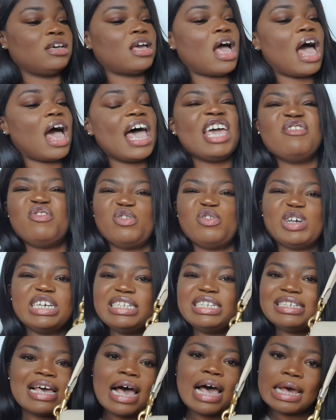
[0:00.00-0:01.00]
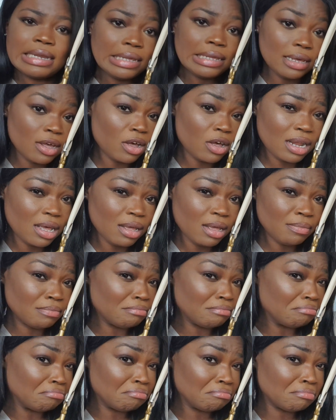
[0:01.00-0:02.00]
ivory tanny color,
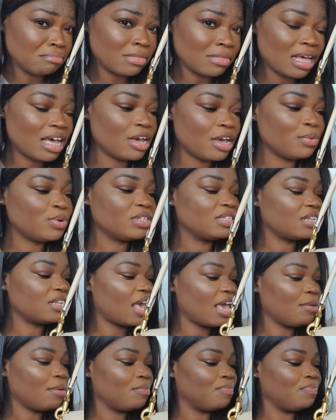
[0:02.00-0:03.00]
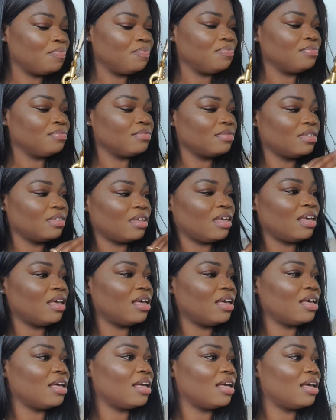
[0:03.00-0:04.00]
I would say.
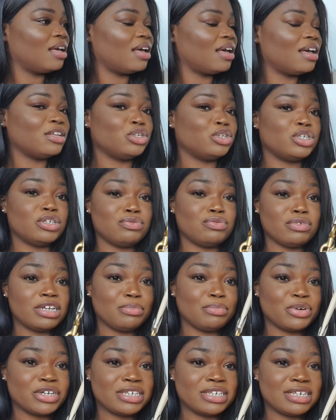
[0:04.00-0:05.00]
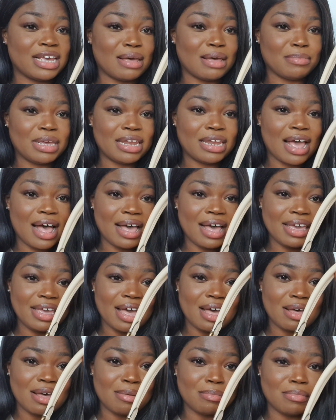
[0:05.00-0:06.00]
And she's really pretty. I mean, I
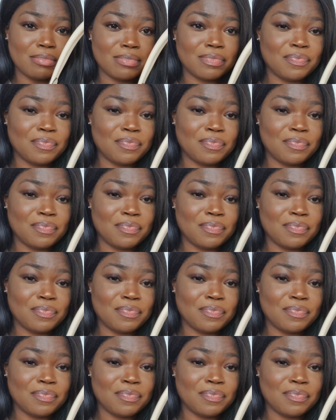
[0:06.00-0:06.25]
am